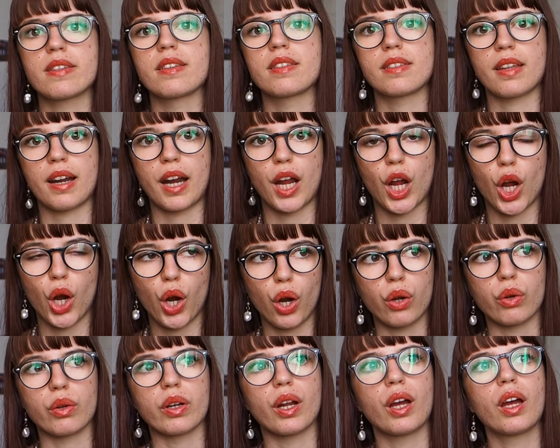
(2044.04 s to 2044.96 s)
that I
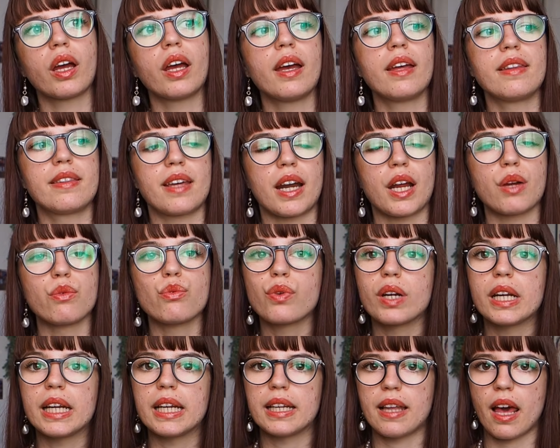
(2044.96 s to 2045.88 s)
own that I
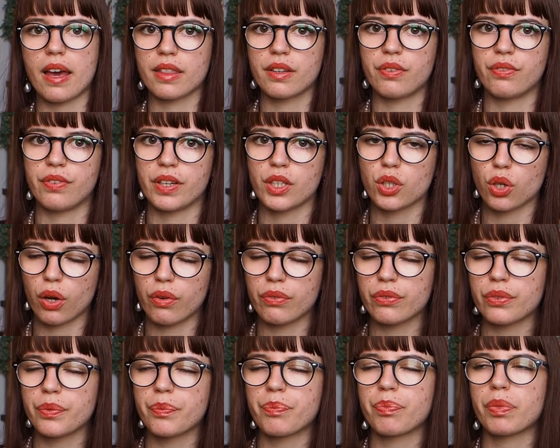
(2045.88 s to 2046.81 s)
really like the fit of,
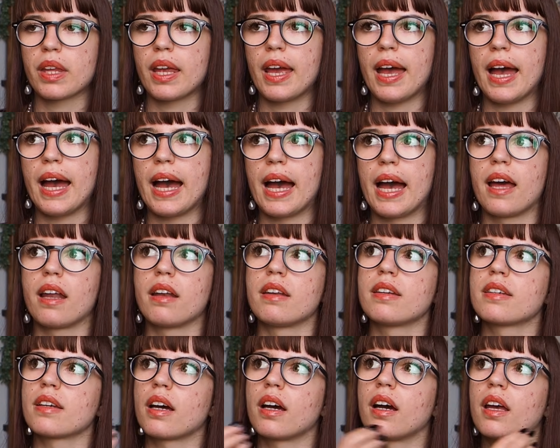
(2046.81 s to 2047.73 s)
and
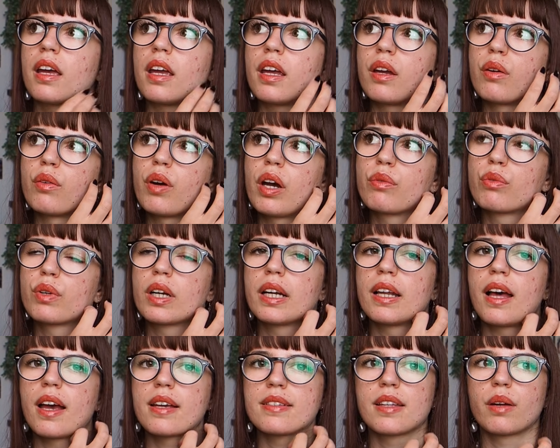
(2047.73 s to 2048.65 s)
I
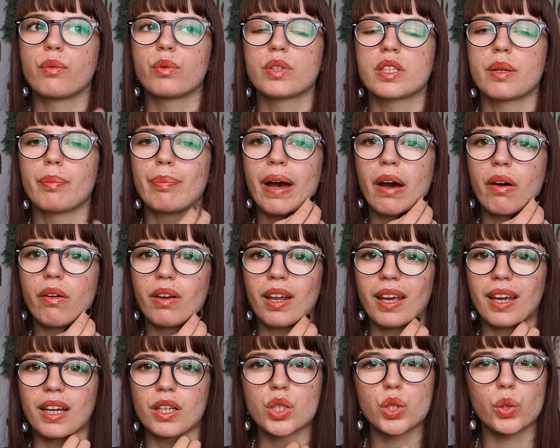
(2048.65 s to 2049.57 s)
realized there was about
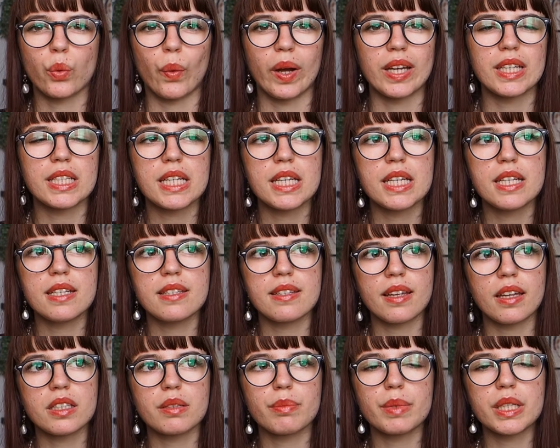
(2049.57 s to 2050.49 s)
like a
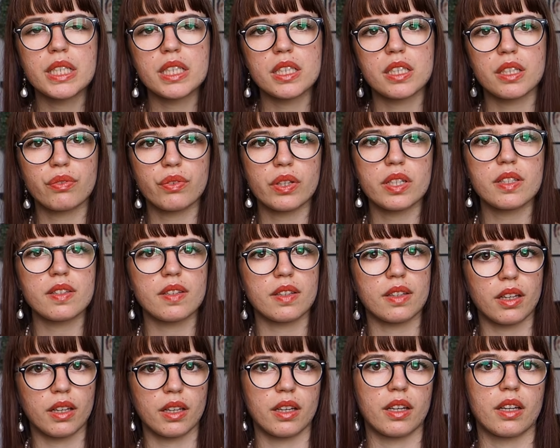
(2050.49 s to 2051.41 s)
20cm difference in
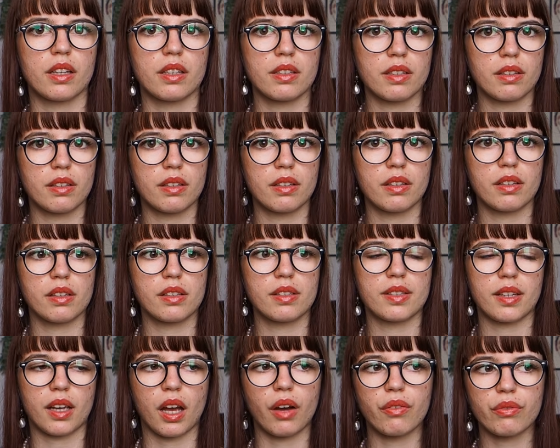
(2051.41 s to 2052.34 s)
the
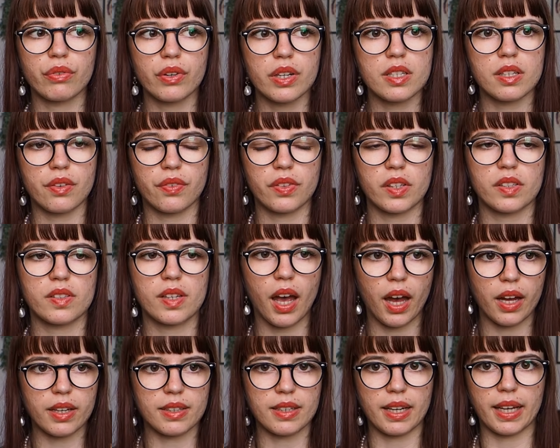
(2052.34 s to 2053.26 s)
circumference of the
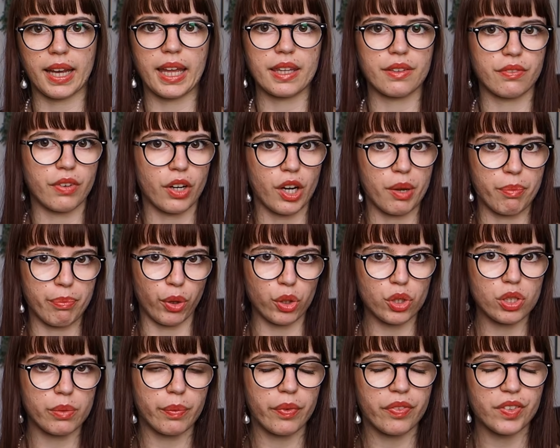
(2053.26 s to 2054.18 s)
skirt, like at the very
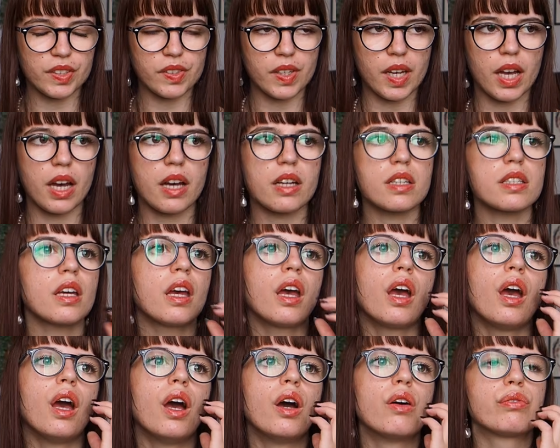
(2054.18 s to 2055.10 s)
bottom of the skirt,
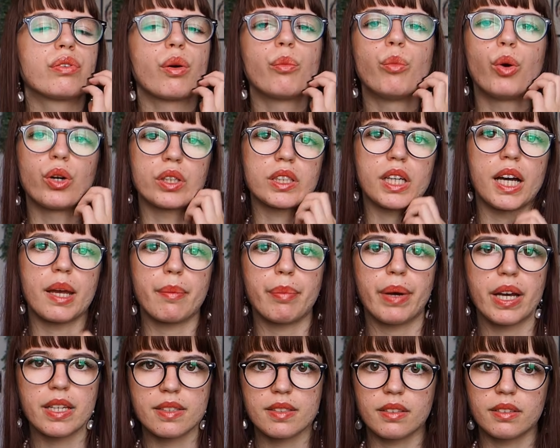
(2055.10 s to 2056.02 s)
from what I
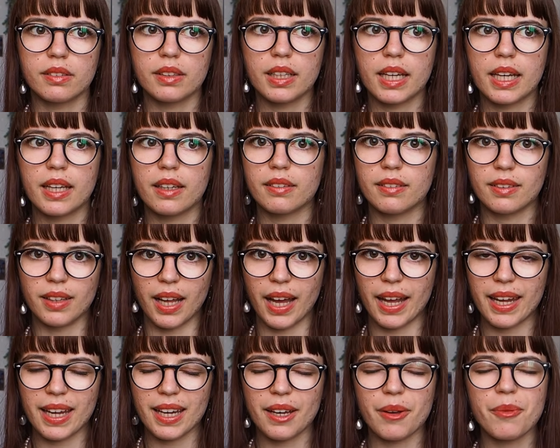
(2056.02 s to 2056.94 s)
personally
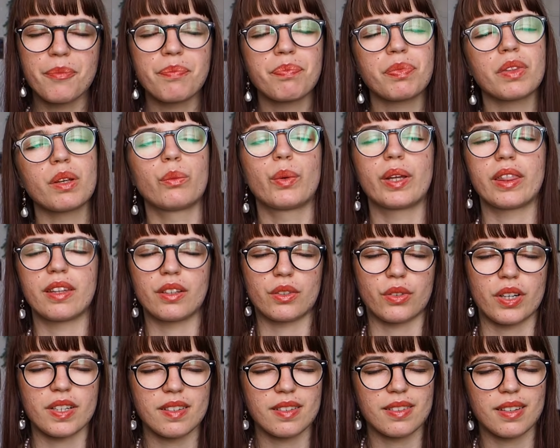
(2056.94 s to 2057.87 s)
like with the
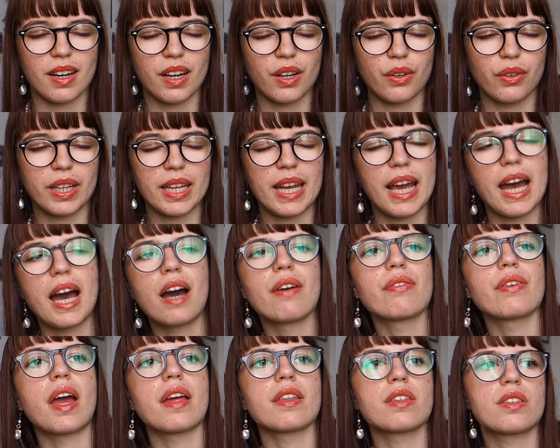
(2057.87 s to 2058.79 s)
dresses that I already have.
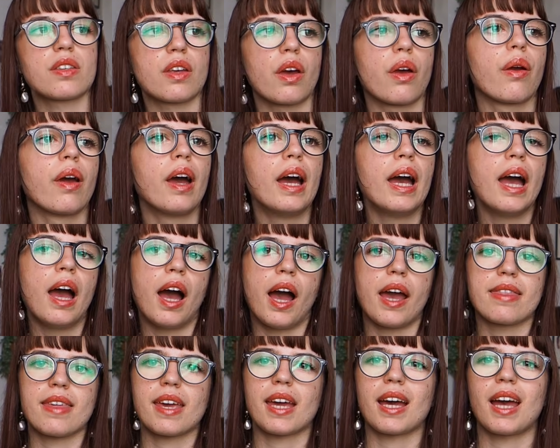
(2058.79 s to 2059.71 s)
And so I
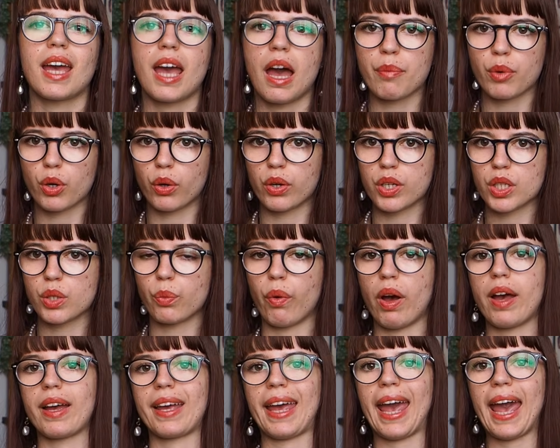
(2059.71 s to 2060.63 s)
think I am going to
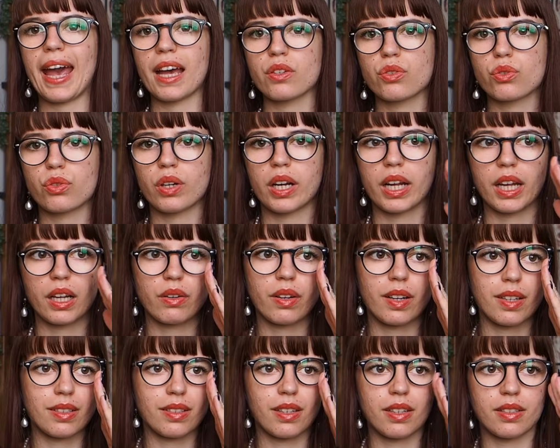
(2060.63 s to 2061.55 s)
work extra
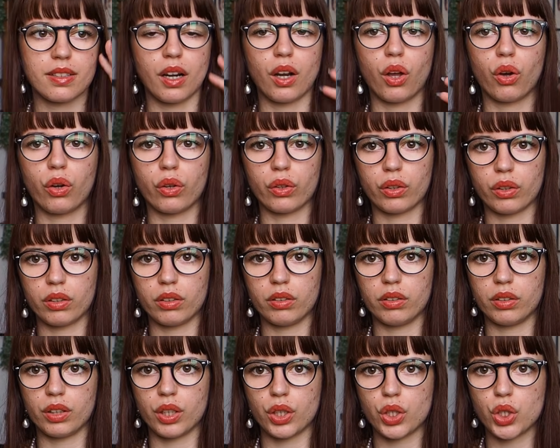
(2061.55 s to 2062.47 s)
increases along
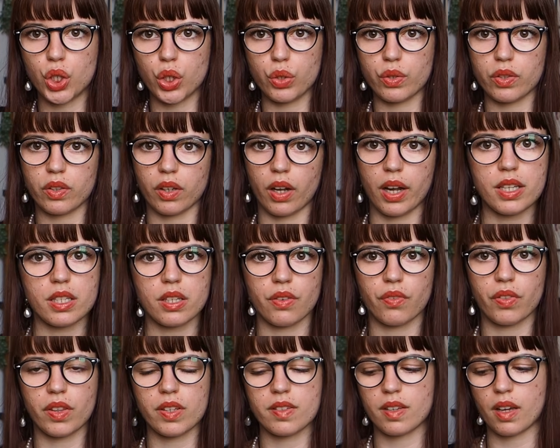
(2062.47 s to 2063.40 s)
the two sides
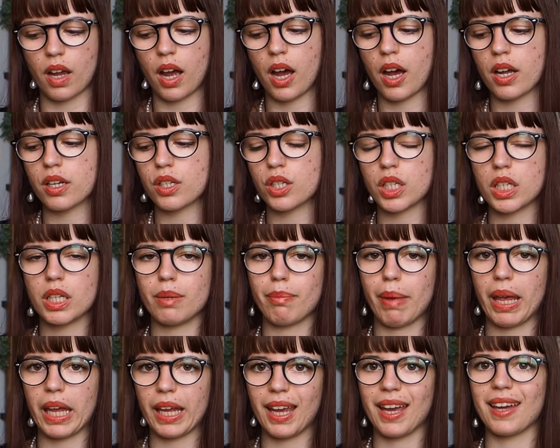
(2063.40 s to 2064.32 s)
of the skirt to
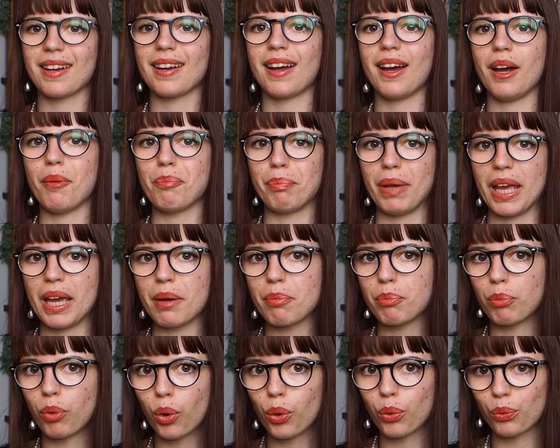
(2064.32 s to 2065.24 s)
make it a bit
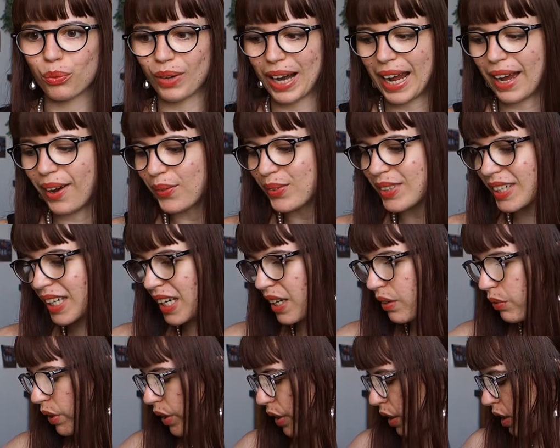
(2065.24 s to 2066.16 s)
more round
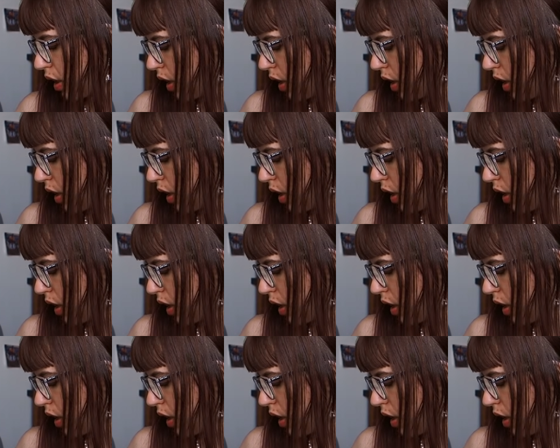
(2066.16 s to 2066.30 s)
even.